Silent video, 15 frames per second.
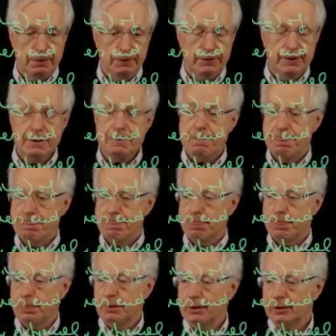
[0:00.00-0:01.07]
Okay,
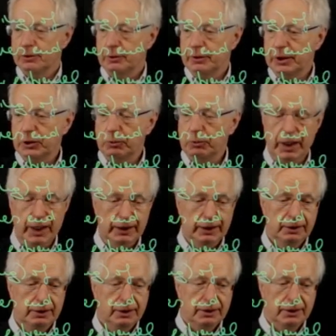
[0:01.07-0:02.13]
So that's
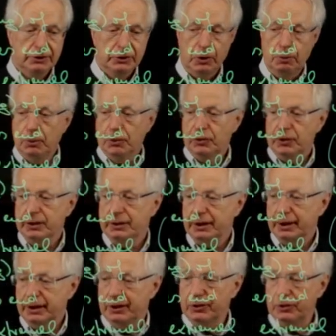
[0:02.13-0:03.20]
why the
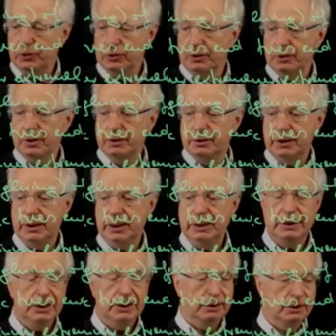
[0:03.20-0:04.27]
opposite is
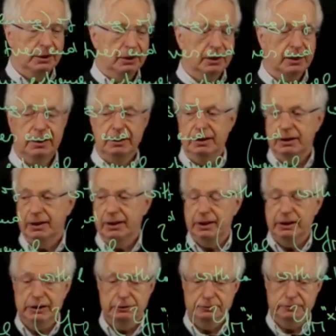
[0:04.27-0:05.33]
deleting
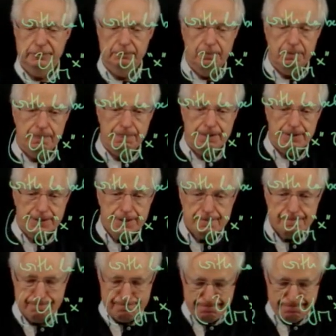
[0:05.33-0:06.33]
a leaf. Okay,